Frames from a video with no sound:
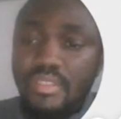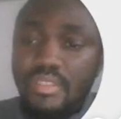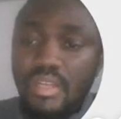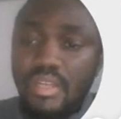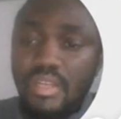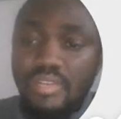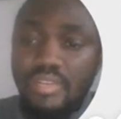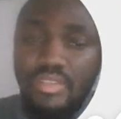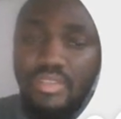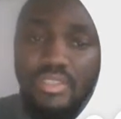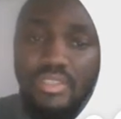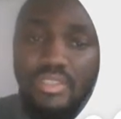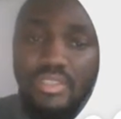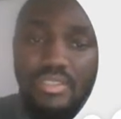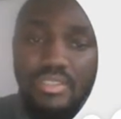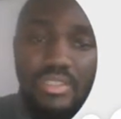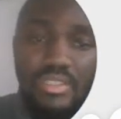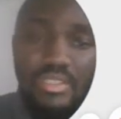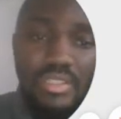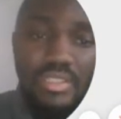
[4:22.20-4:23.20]
as you can
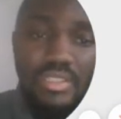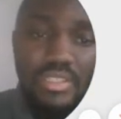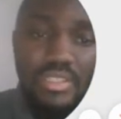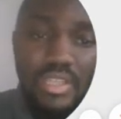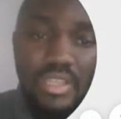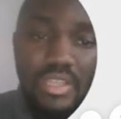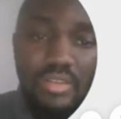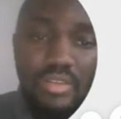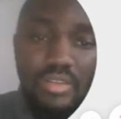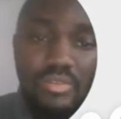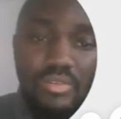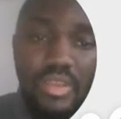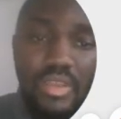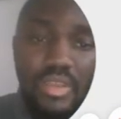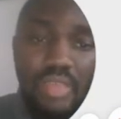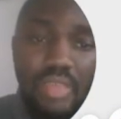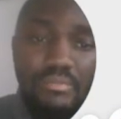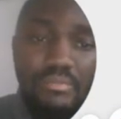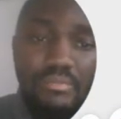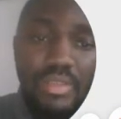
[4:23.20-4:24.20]
see, this angle
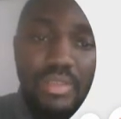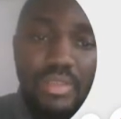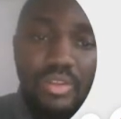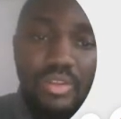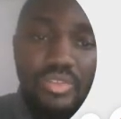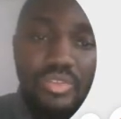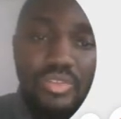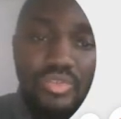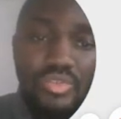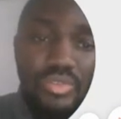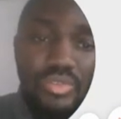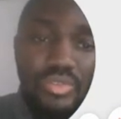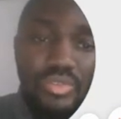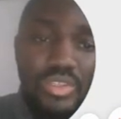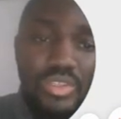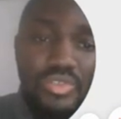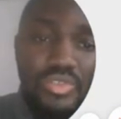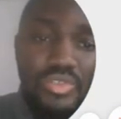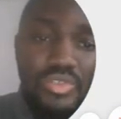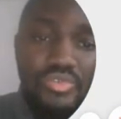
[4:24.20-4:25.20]
M belongs to
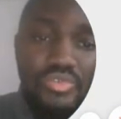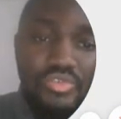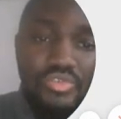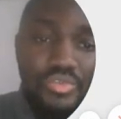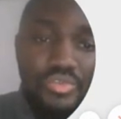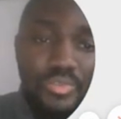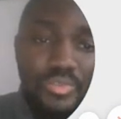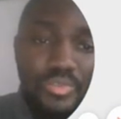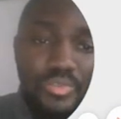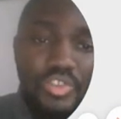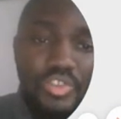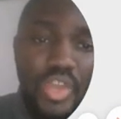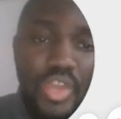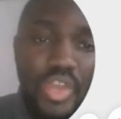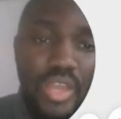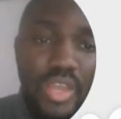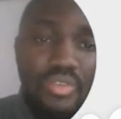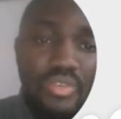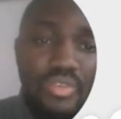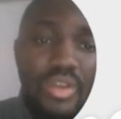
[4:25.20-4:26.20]
this small
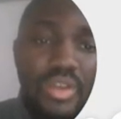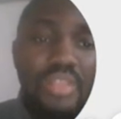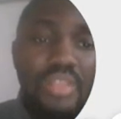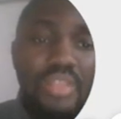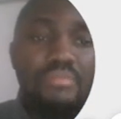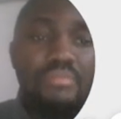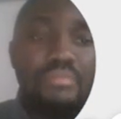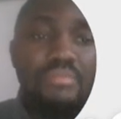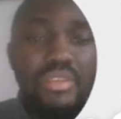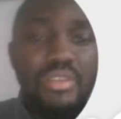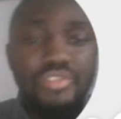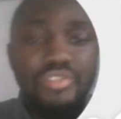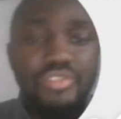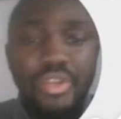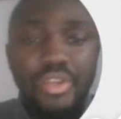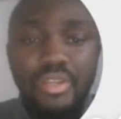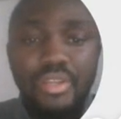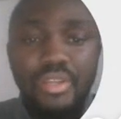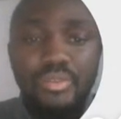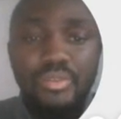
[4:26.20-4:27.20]
triangle and the big
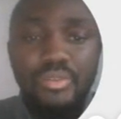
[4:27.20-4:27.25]
triangle.